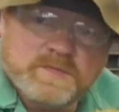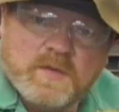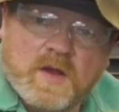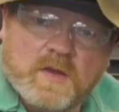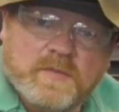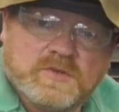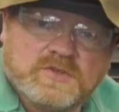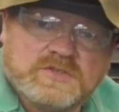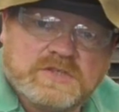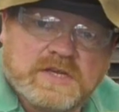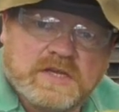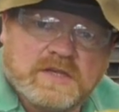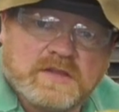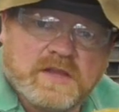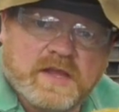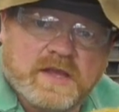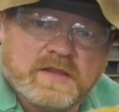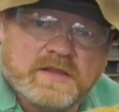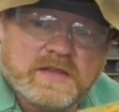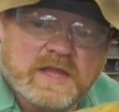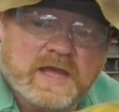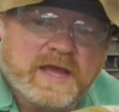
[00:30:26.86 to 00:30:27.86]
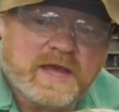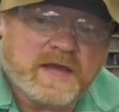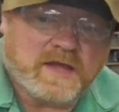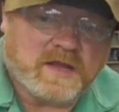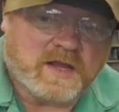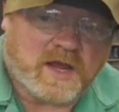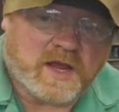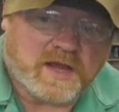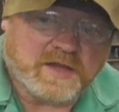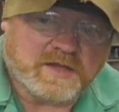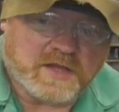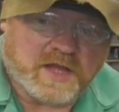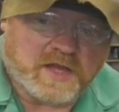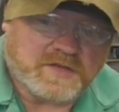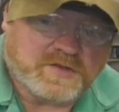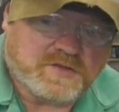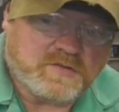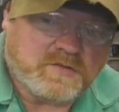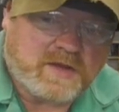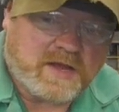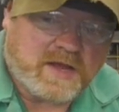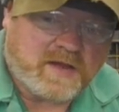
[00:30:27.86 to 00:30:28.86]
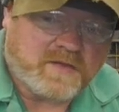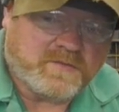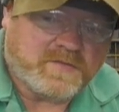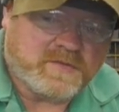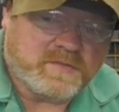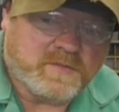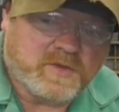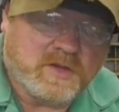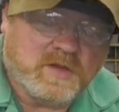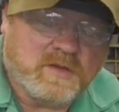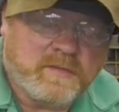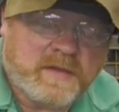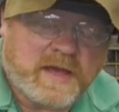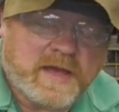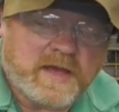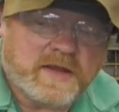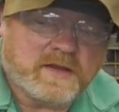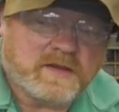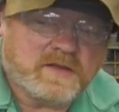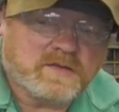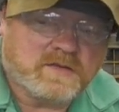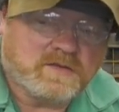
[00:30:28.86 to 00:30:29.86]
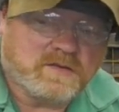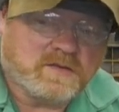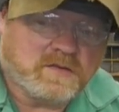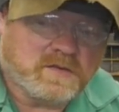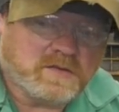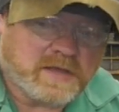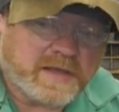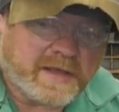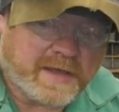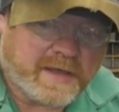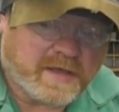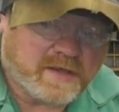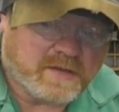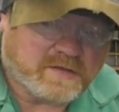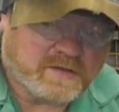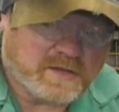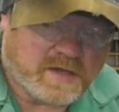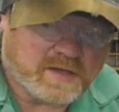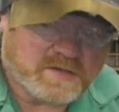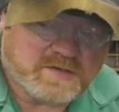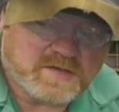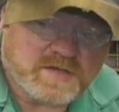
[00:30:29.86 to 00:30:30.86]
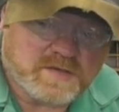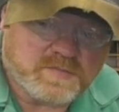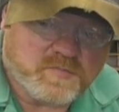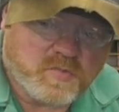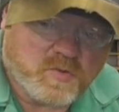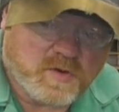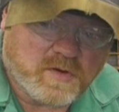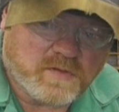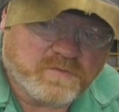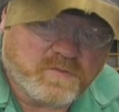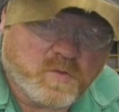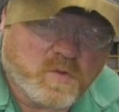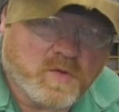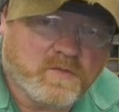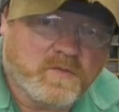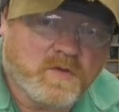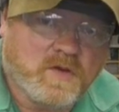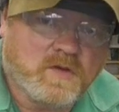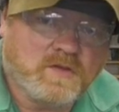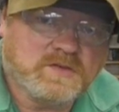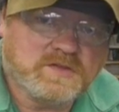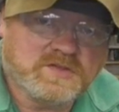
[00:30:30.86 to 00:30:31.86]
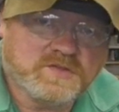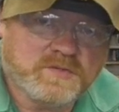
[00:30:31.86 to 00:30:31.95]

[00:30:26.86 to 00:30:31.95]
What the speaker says: small machine like that. I do have the Millermatic at 19.4 volts,